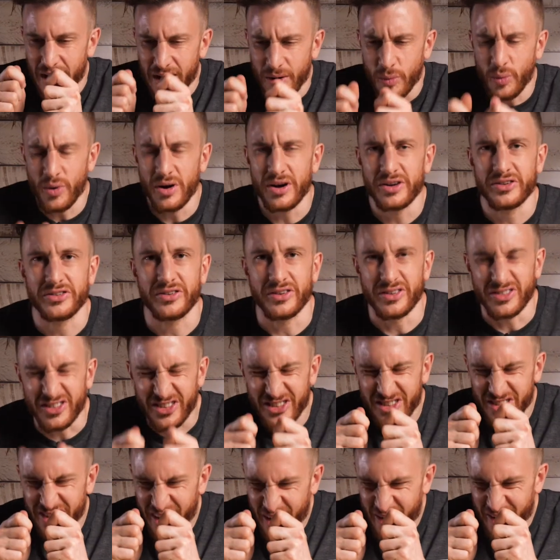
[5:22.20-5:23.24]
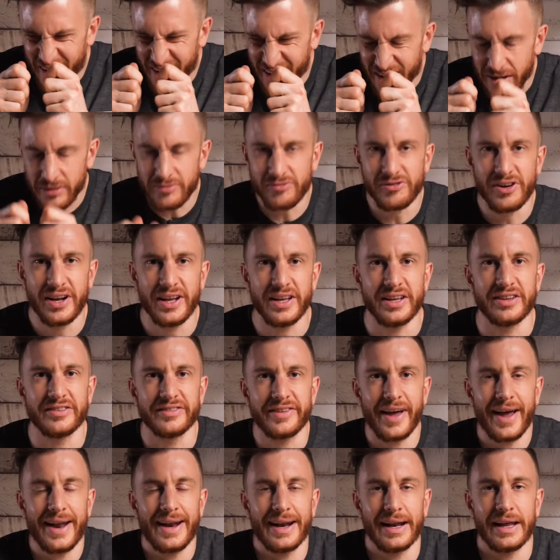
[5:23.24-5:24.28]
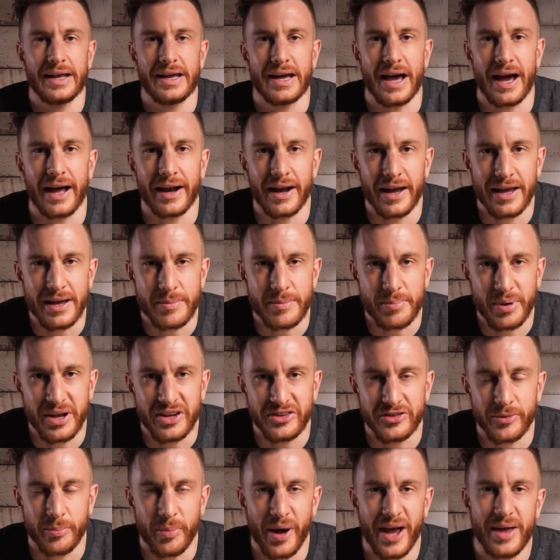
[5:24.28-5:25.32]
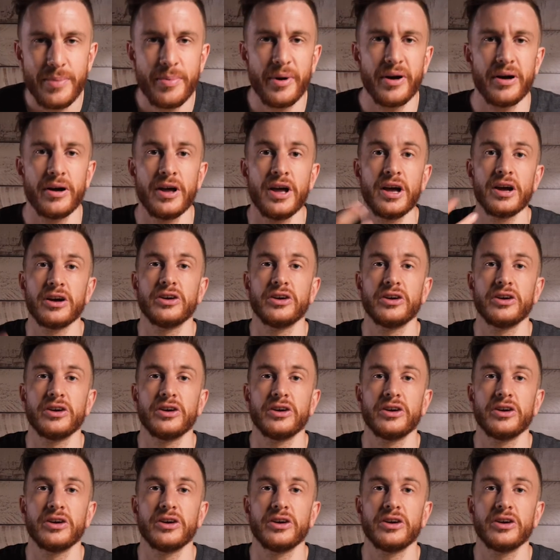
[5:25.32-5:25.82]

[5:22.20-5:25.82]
worse than staring really intently at a piece of paper,